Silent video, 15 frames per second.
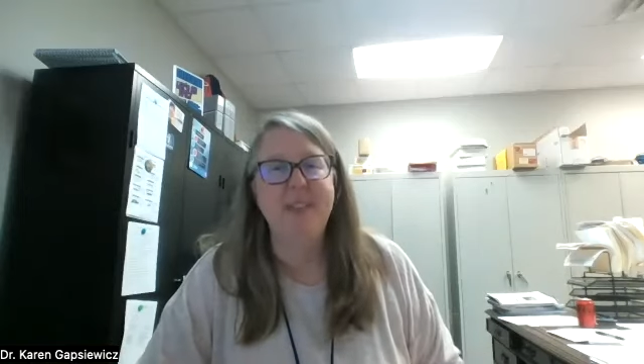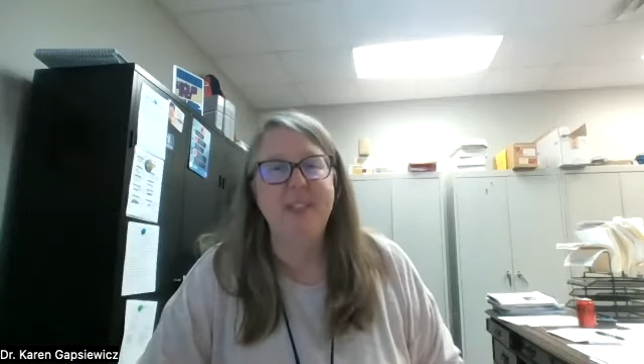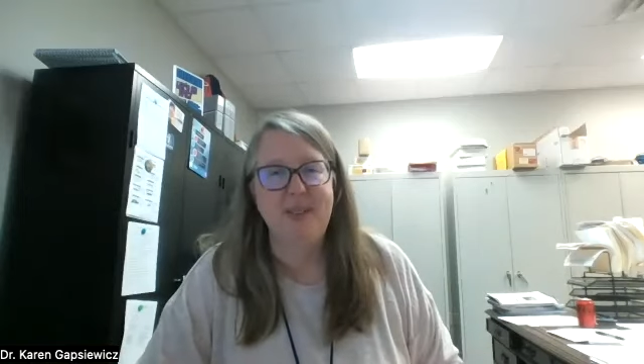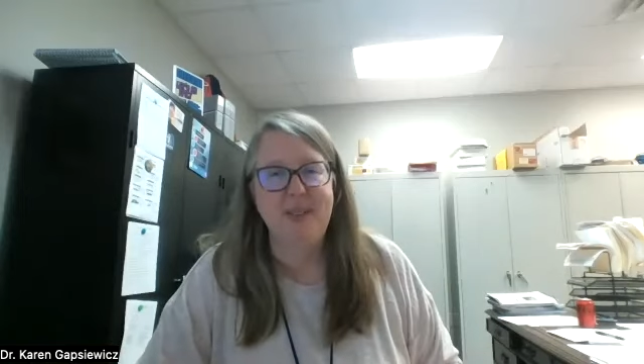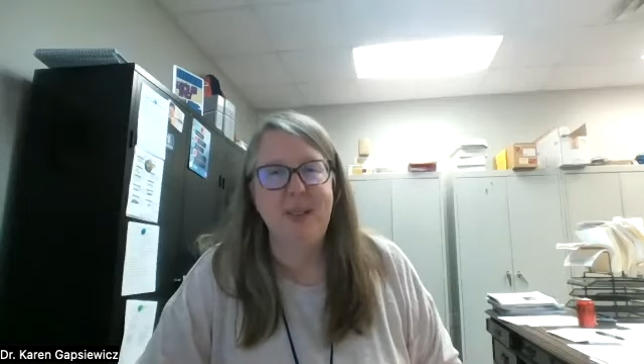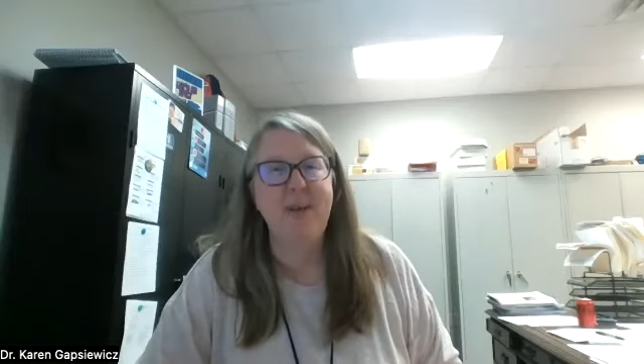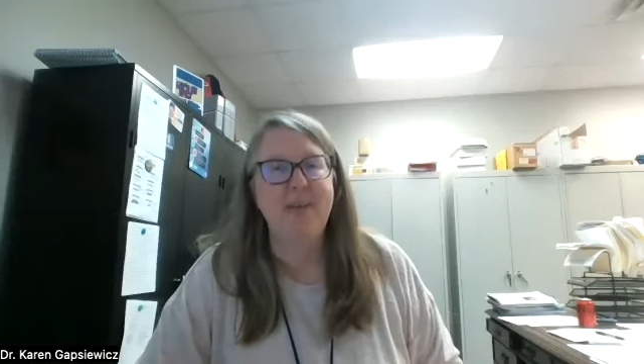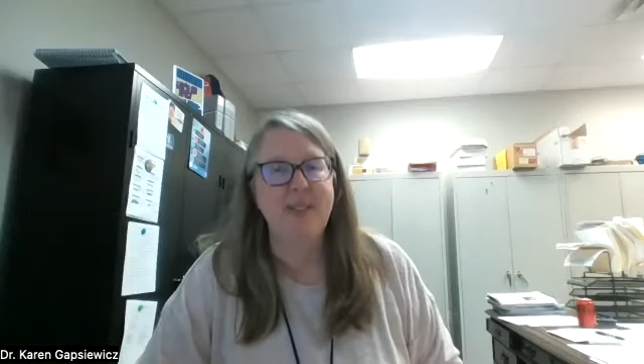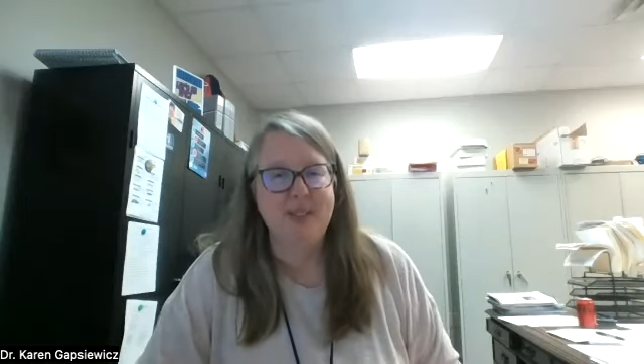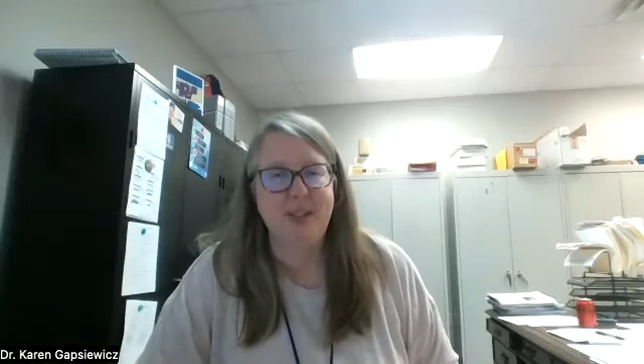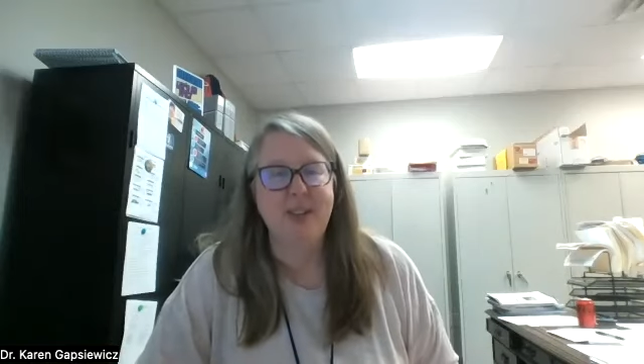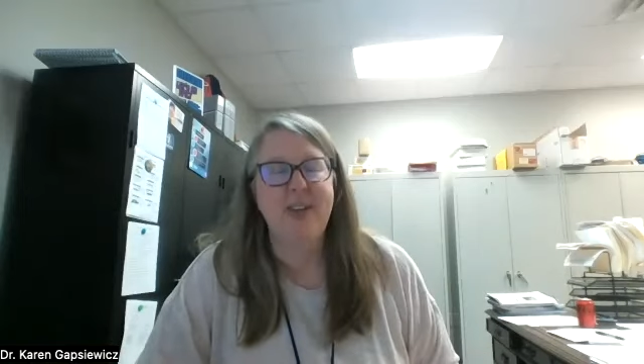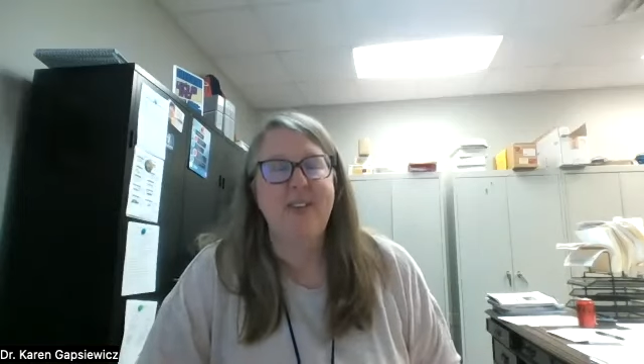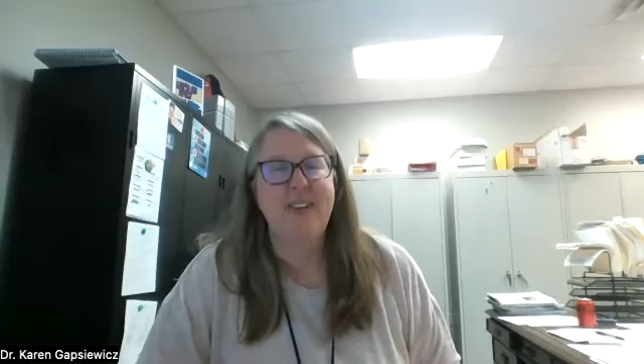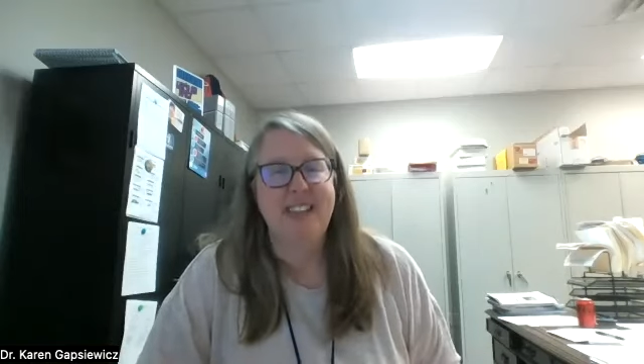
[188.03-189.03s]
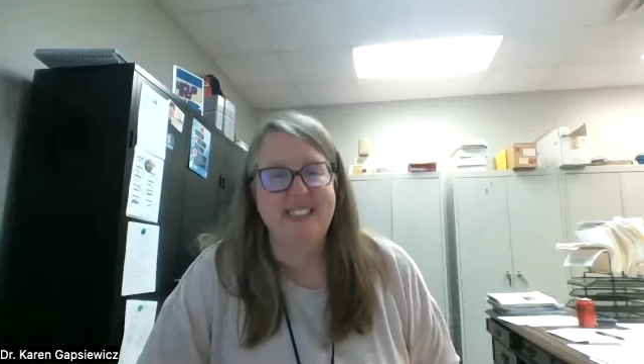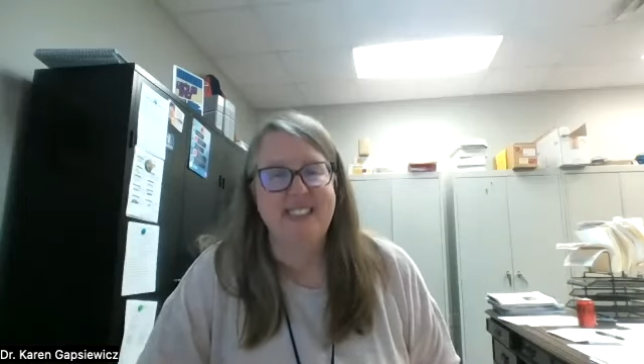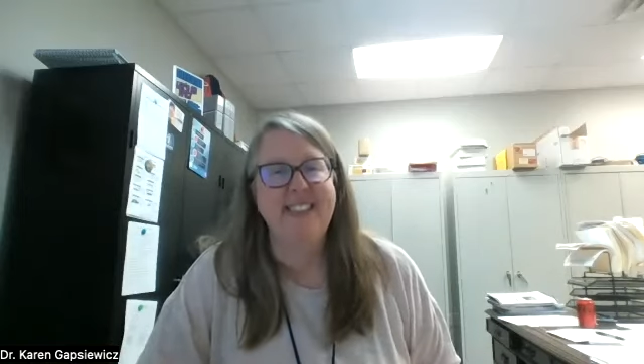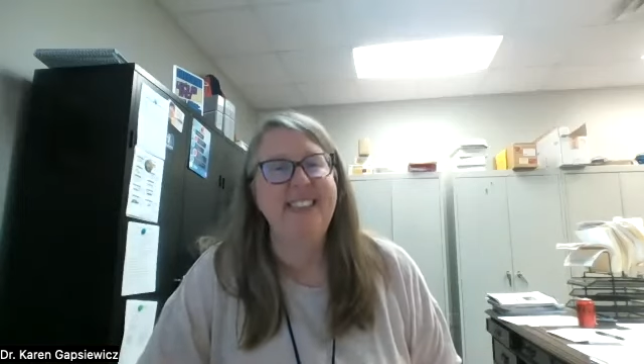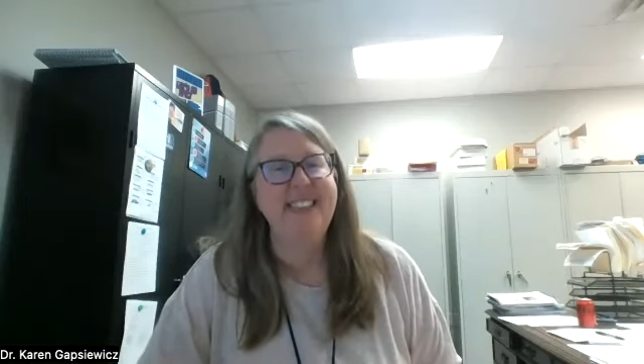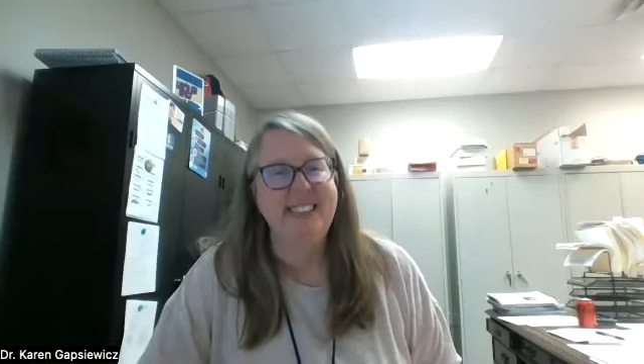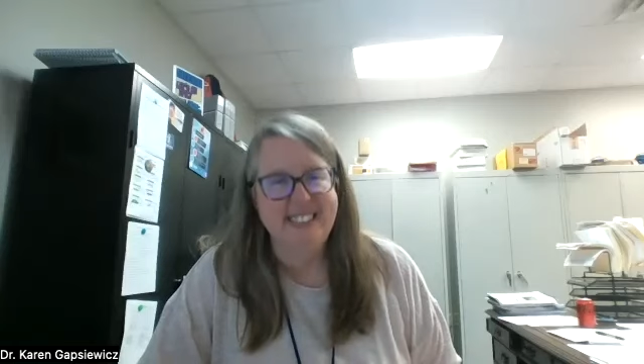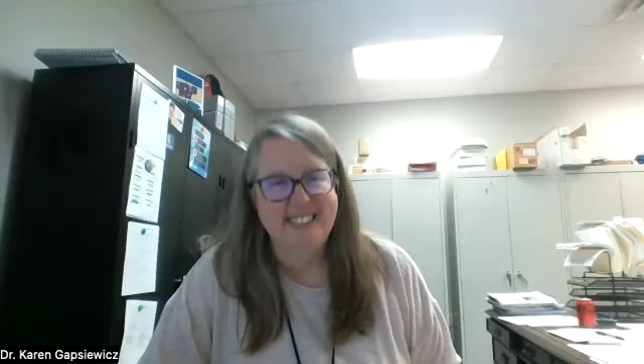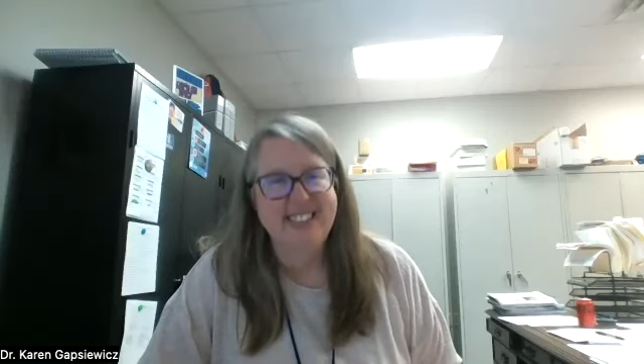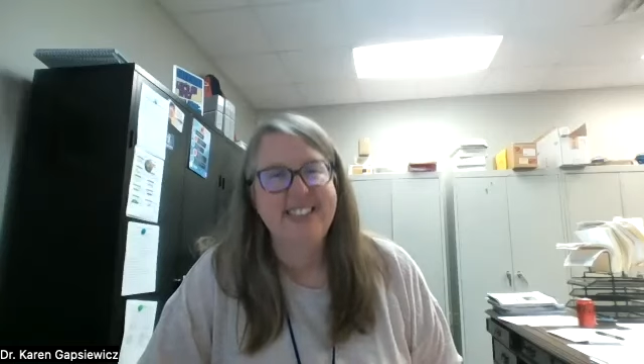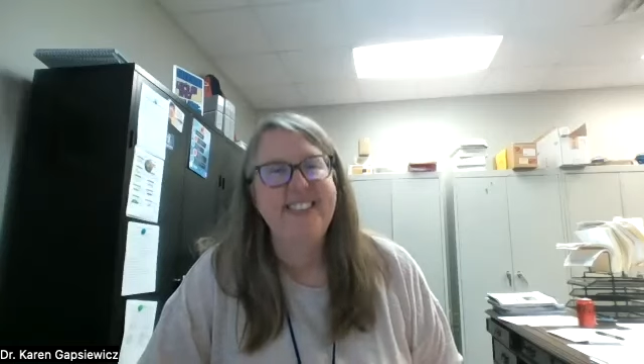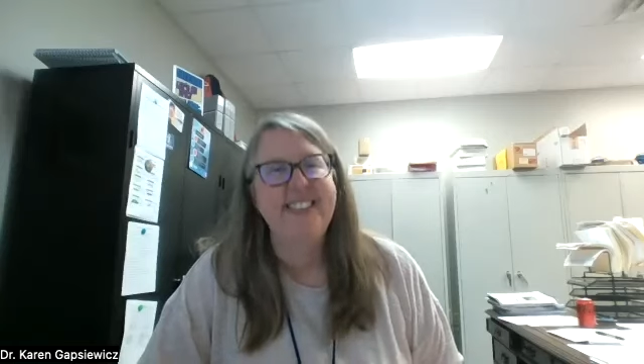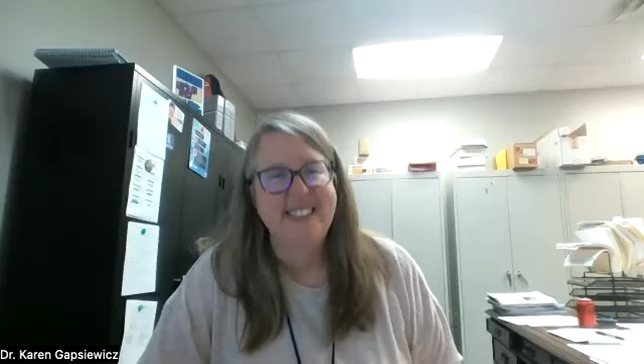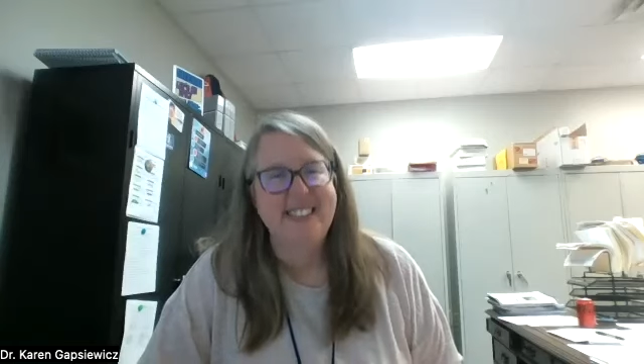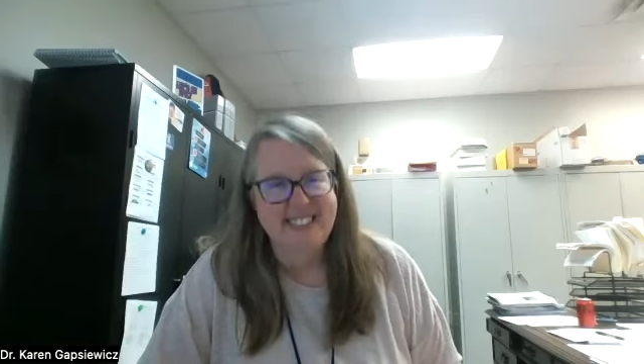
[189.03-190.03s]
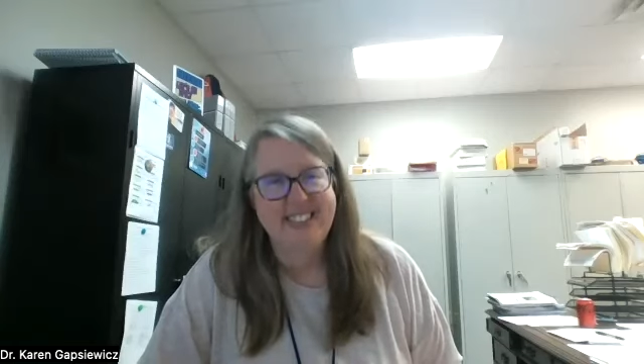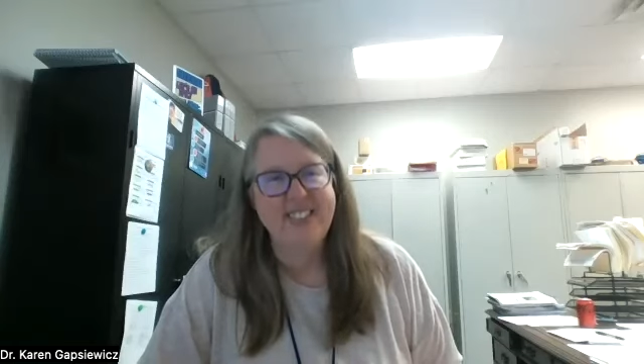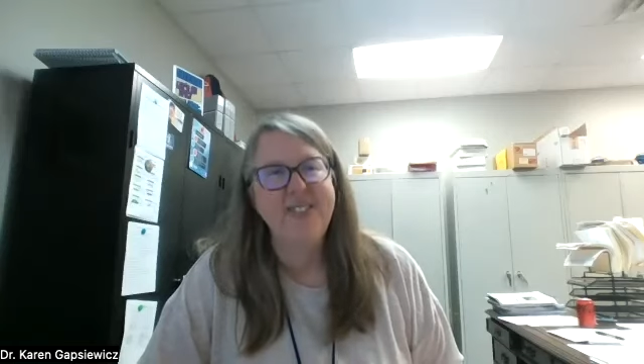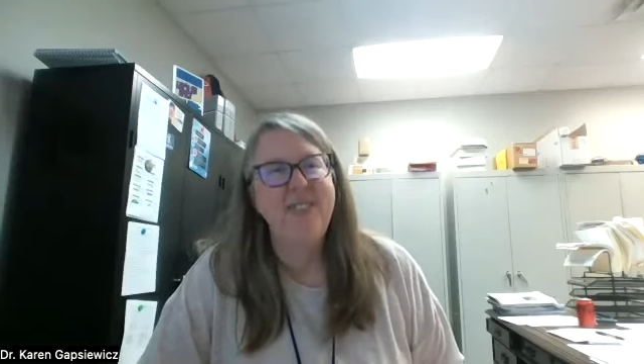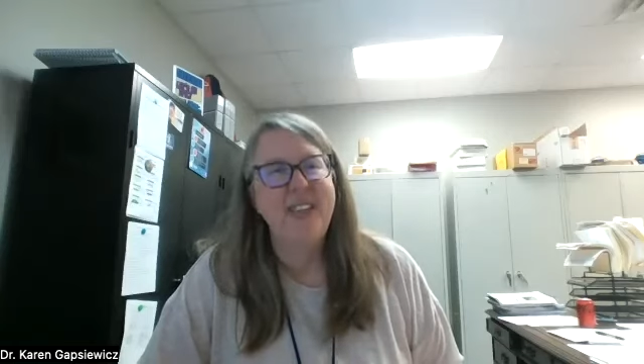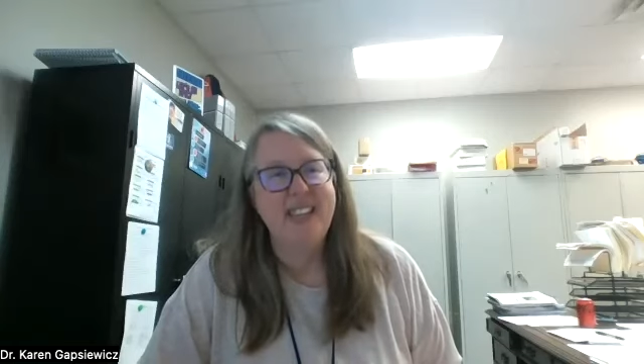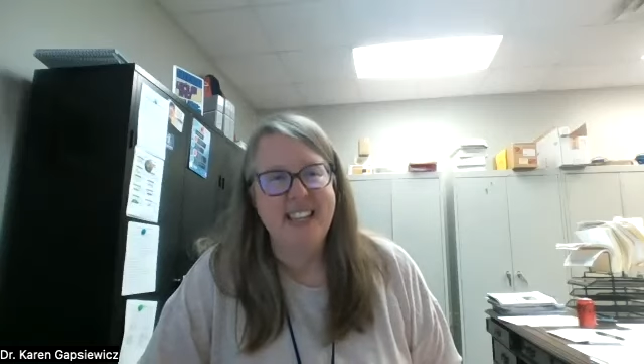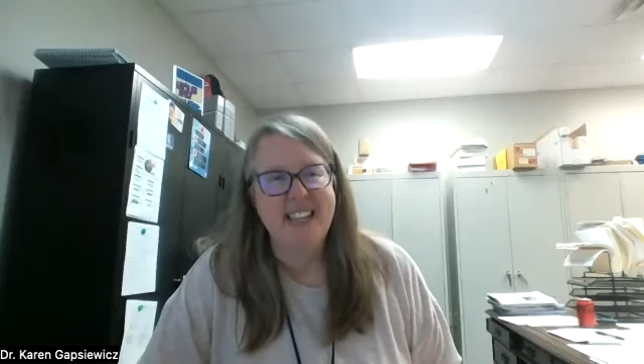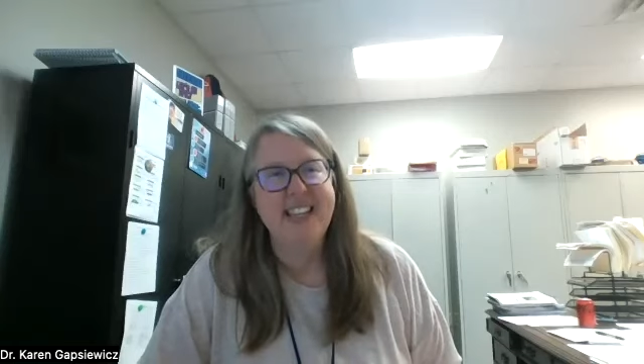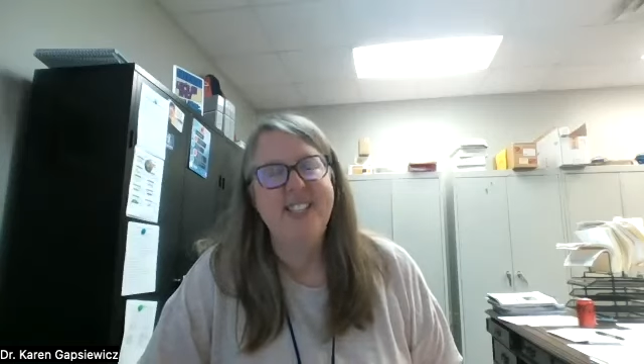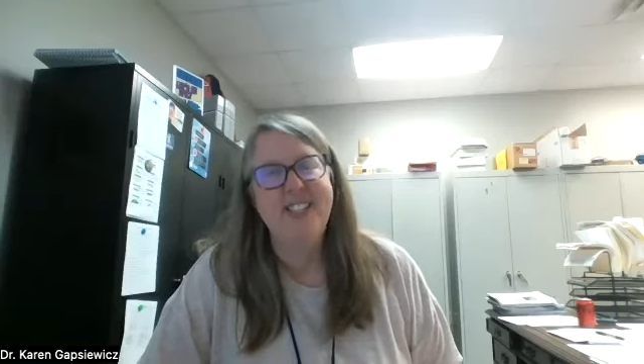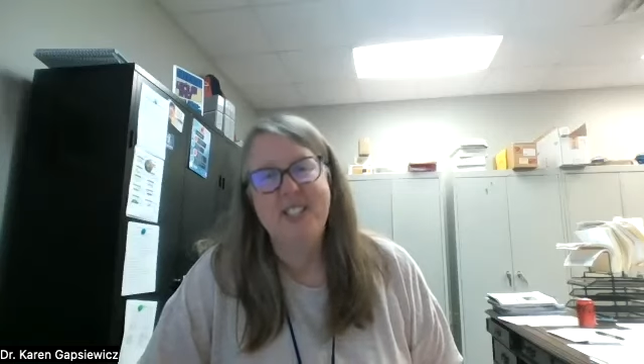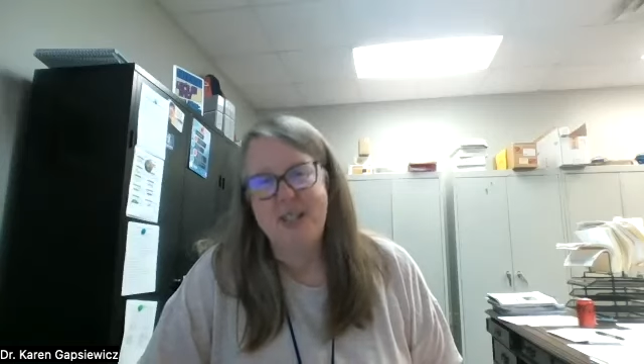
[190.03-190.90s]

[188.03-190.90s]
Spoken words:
She was able to turn it around because